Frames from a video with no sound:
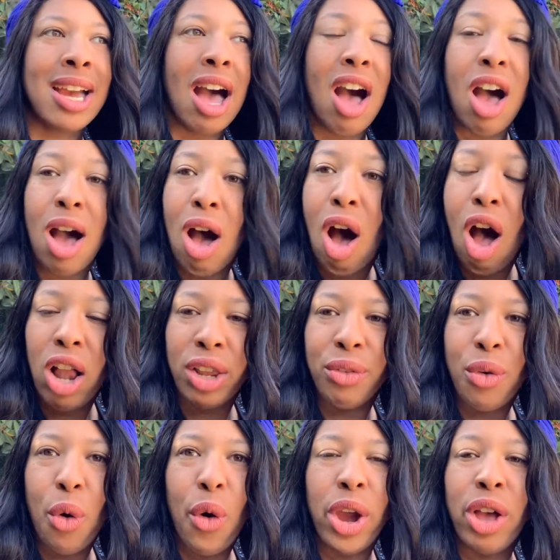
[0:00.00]
olive
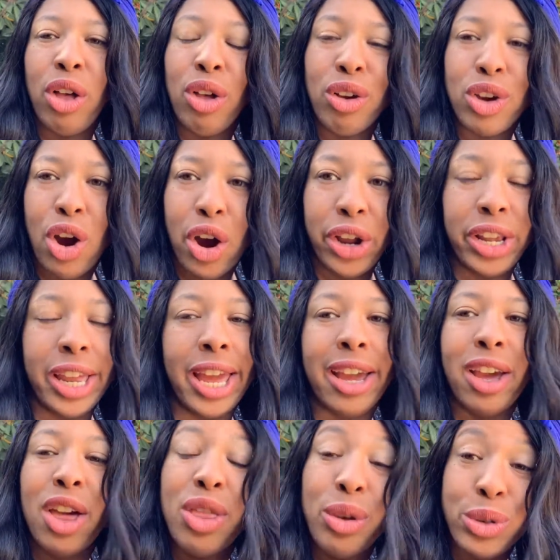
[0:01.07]
oil,
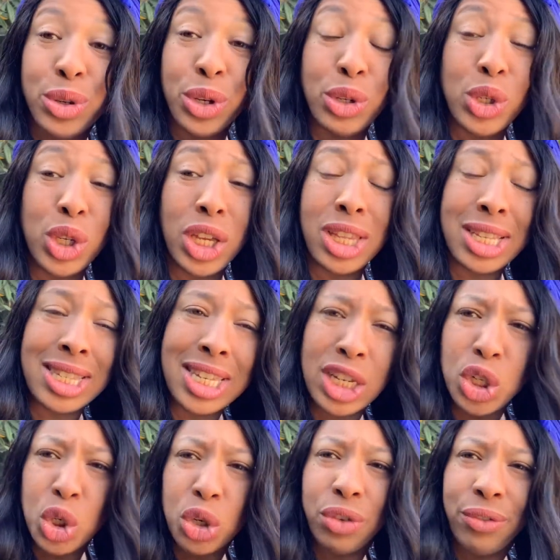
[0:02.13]
garlic. Those are usually the
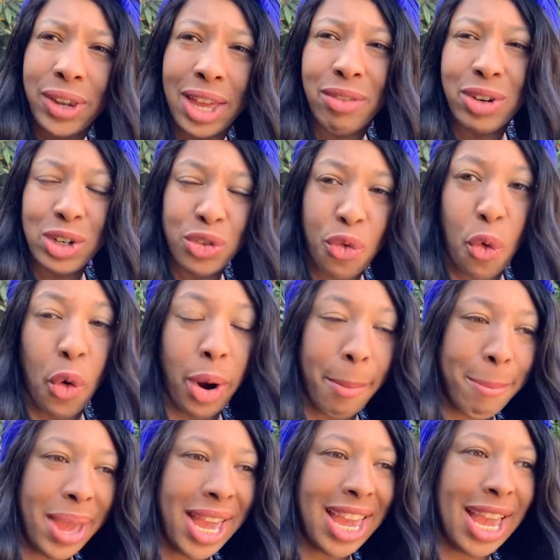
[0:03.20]
signature flavors for
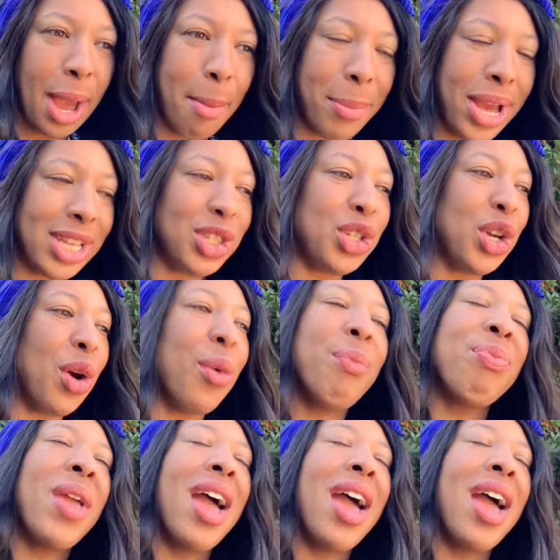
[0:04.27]
making a pesto.